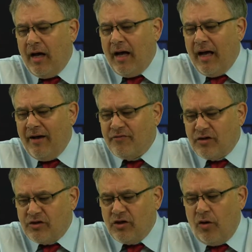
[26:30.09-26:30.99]
have to
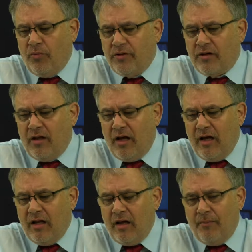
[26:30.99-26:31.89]
consult with the
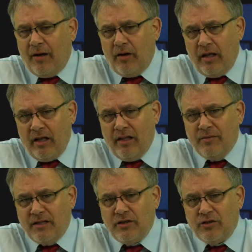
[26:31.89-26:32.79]
client about
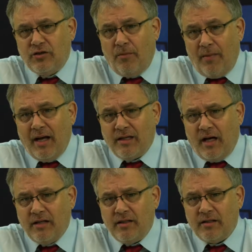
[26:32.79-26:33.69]
limitations on my
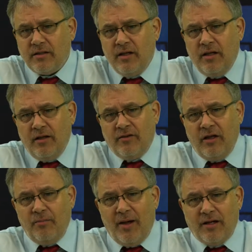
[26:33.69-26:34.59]
conduct.
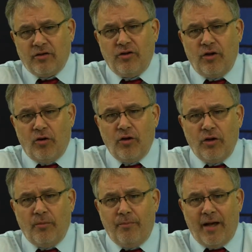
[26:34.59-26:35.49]
Think back to the
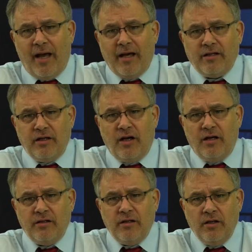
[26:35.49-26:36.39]
earlier bag,
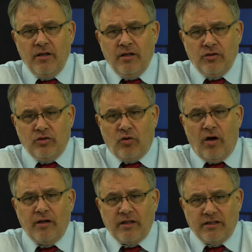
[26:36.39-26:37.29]
gun,
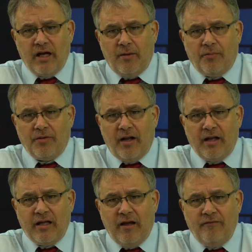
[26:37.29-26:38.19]
drug example that
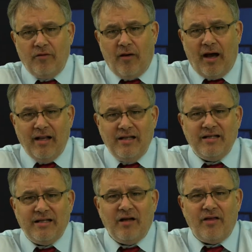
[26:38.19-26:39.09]
I gave you. I need to
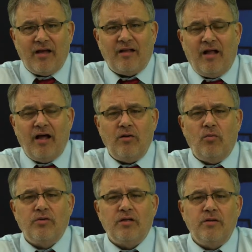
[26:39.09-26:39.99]
tell that client
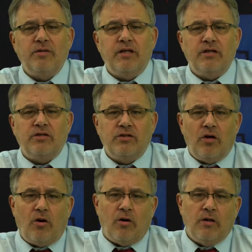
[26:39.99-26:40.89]
what the limitations
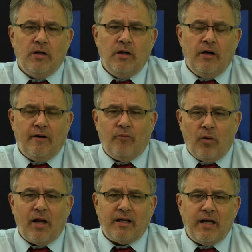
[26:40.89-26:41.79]
are of
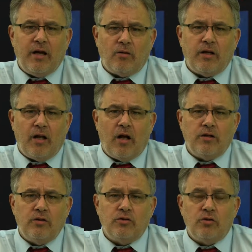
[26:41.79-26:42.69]
what I can or
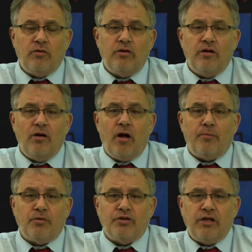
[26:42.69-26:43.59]
cannot do so that they're
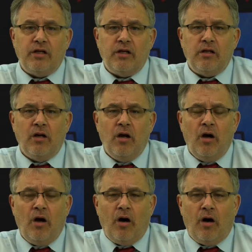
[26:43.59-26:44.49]
not proceeding
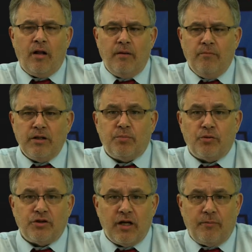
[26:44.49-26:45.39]
on a
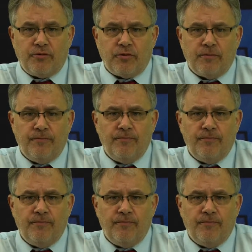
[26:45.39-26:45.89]
misperception